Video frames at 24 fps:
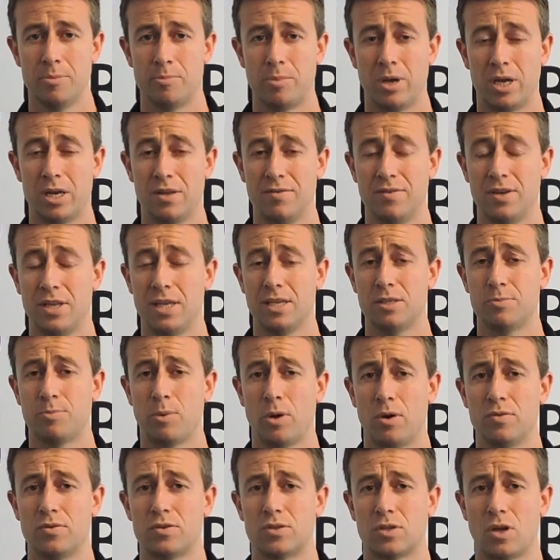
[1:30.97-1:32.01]
but if it is
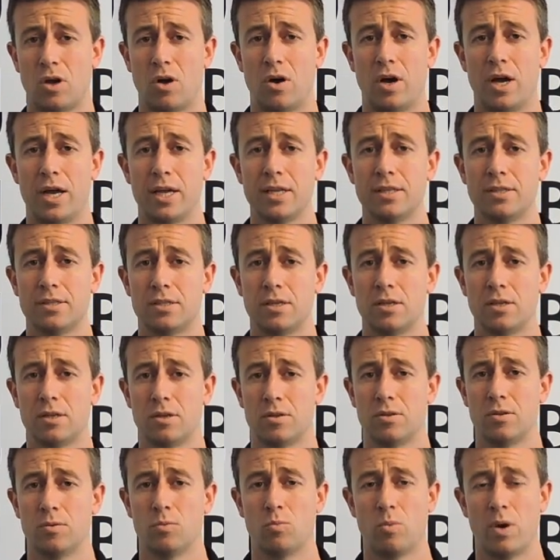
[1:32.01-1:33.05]
both sides,
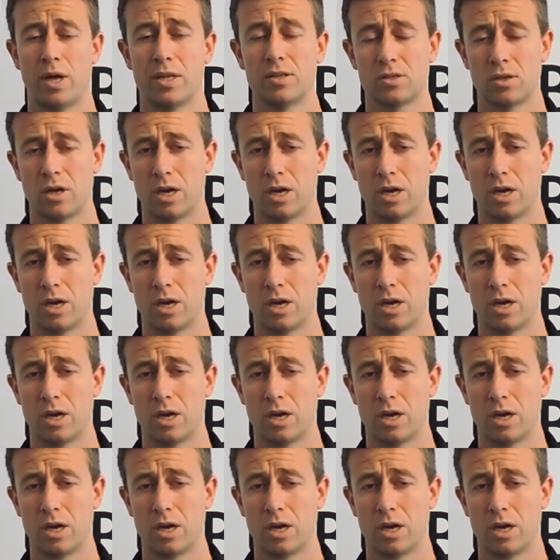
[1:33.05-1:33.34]
one